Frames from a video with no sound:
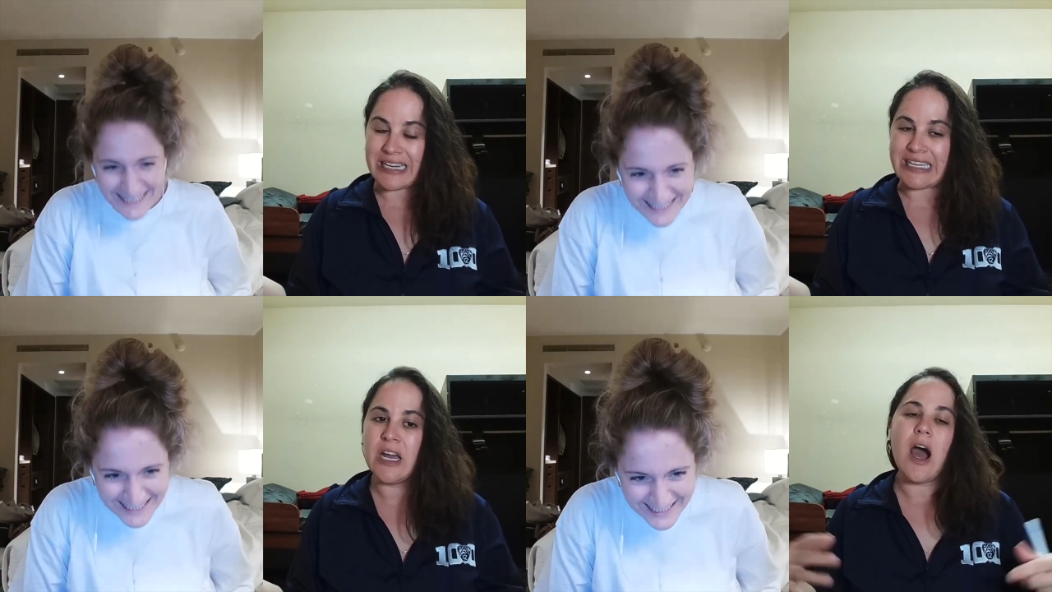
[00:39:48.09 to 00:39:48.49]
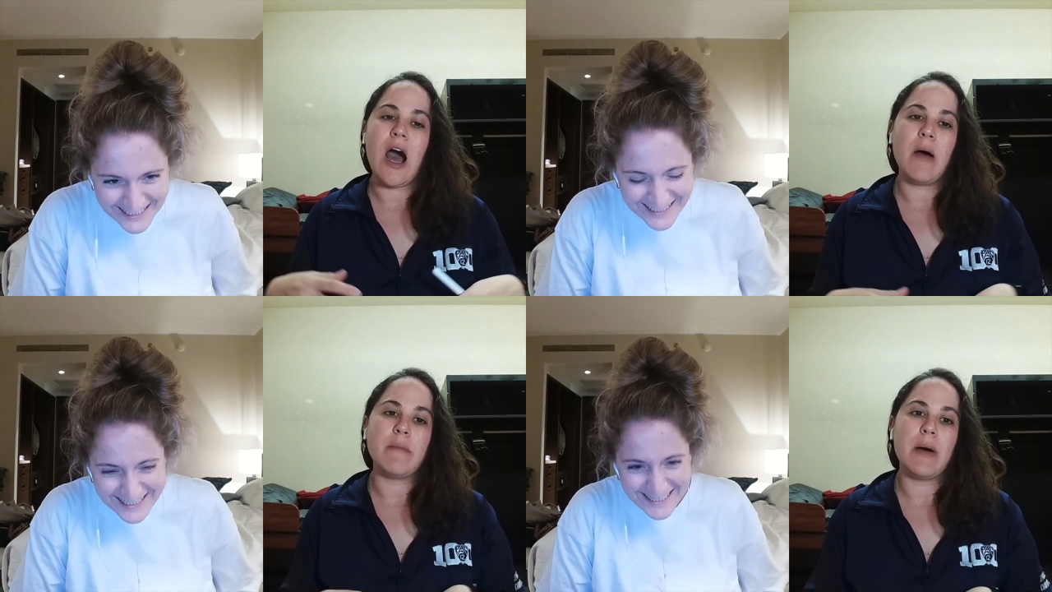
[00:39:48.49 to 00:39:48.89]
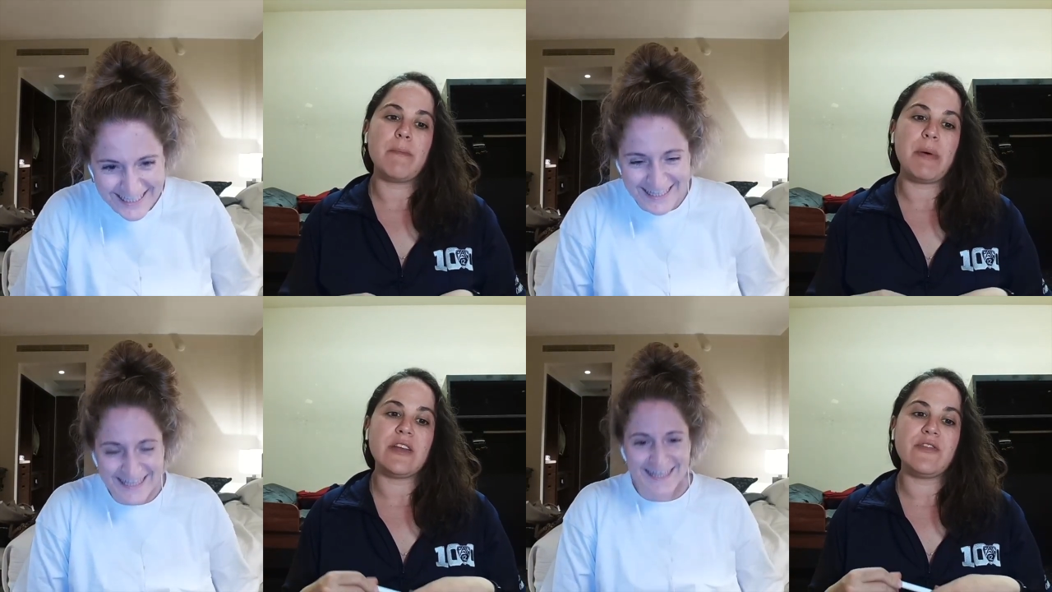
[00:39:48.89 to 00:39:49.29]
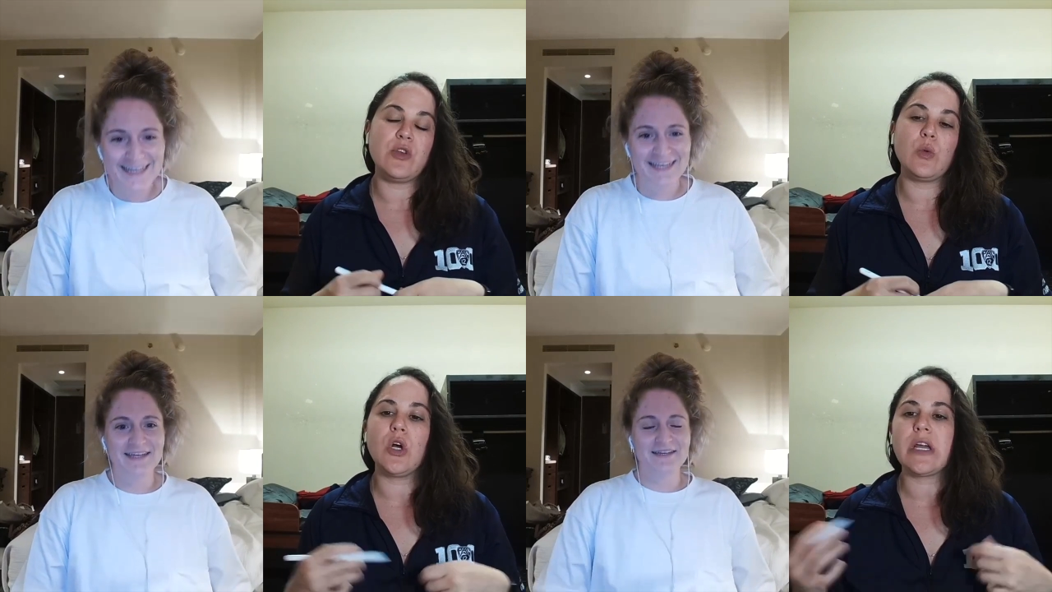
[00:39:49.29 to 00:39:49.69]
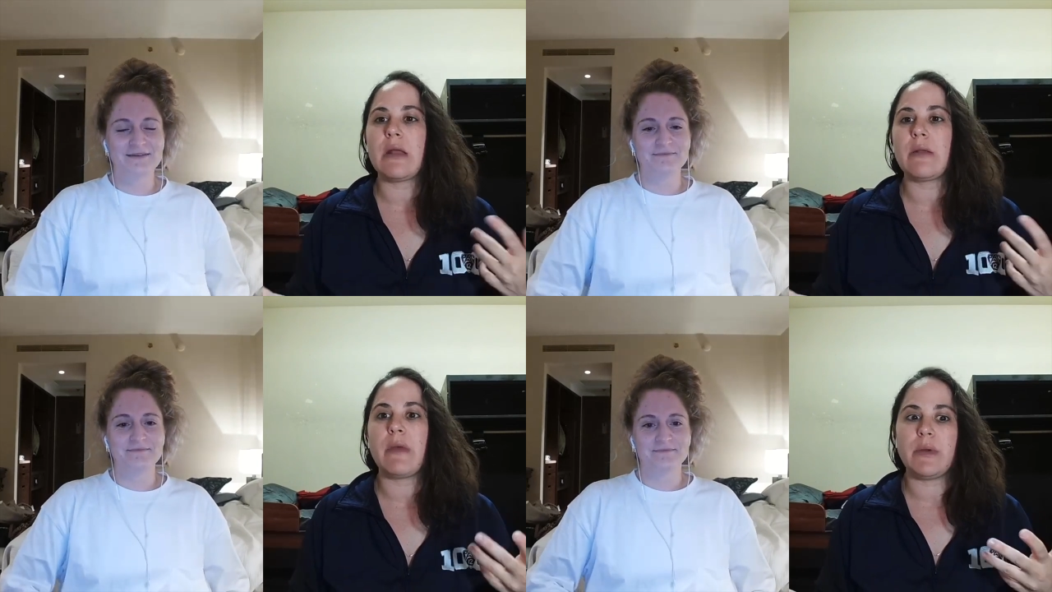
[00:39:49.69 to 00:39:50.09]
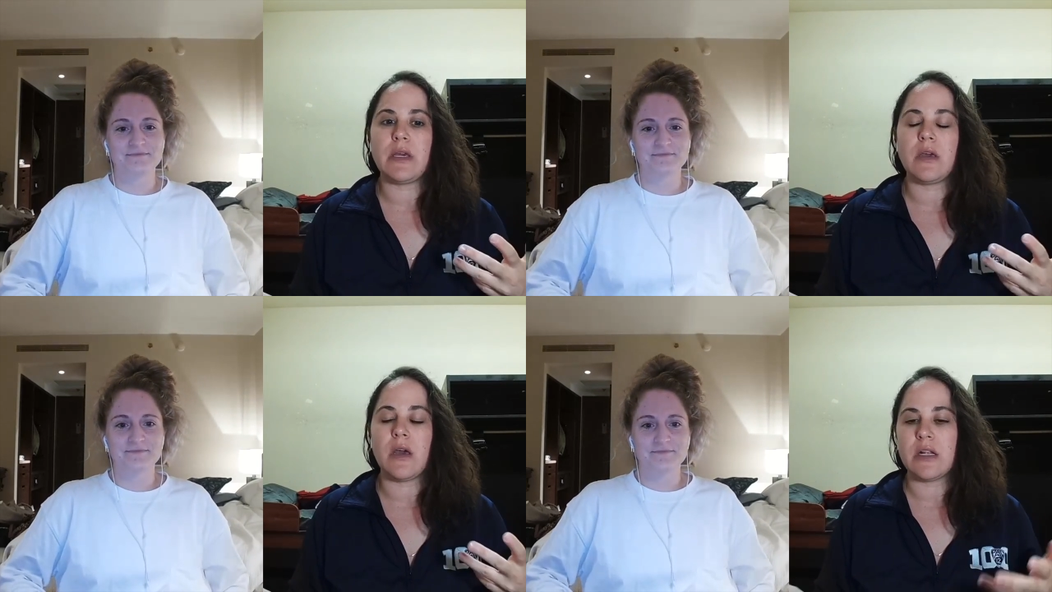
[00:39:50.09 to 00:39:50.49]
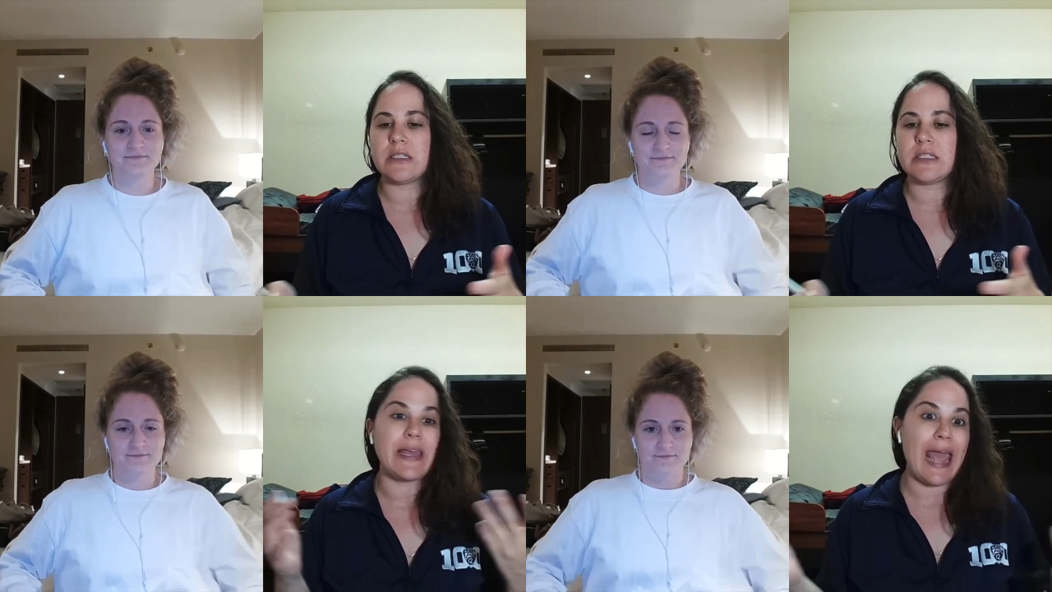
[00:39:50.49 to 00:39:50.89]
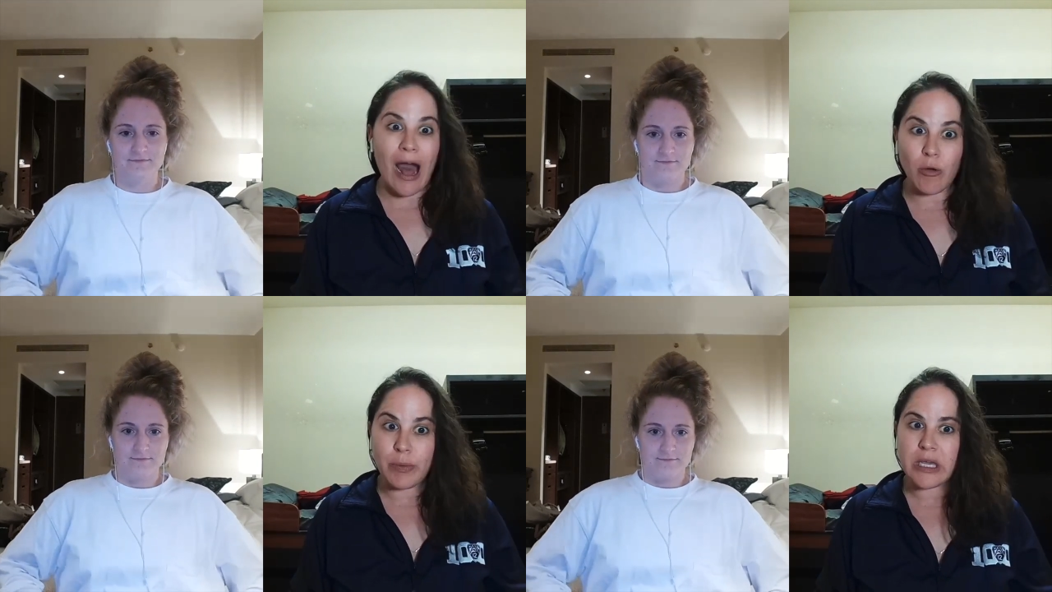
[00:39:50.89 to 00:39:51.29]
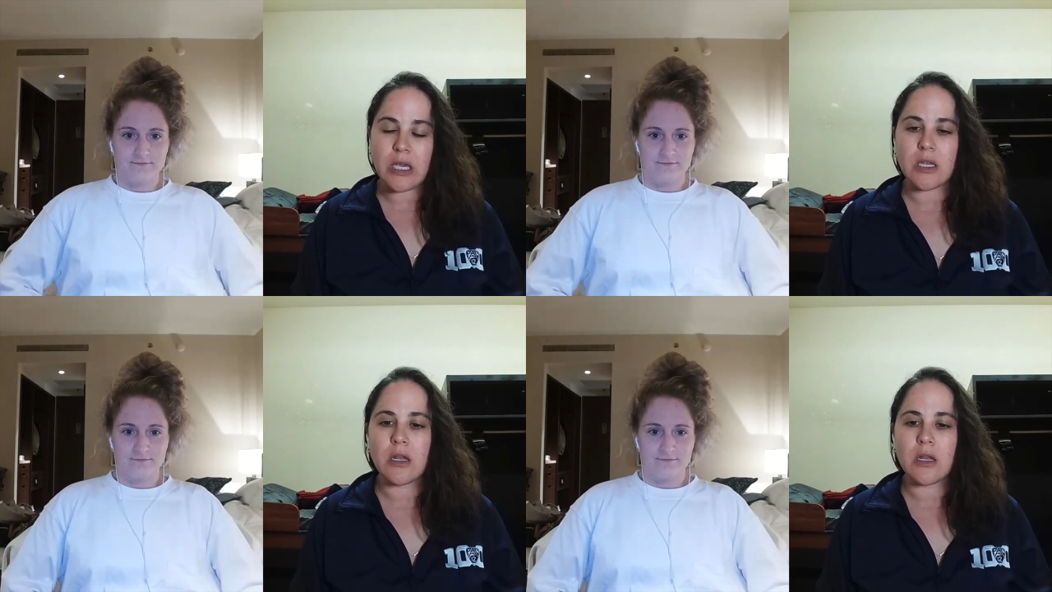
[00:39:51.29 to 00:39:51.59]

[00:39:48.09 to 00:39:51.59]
Speaker 1: Um but if you look at maybe a team like Alpine,